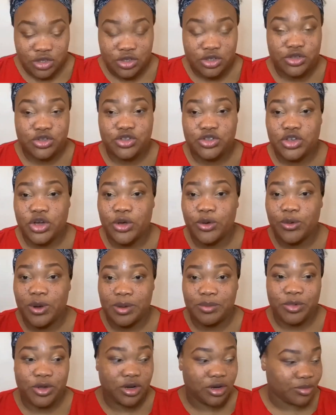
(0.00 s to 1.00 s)
So
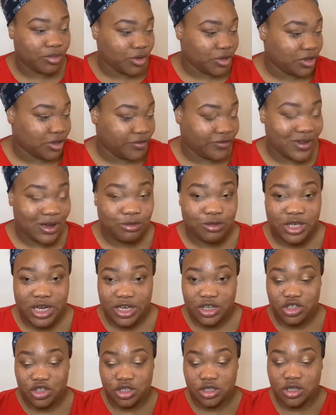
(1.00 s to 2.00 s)
I'm gonna put the
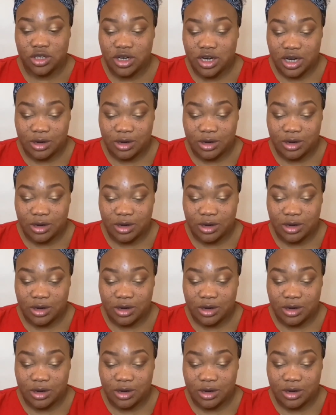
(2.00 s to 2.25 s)
foundation on and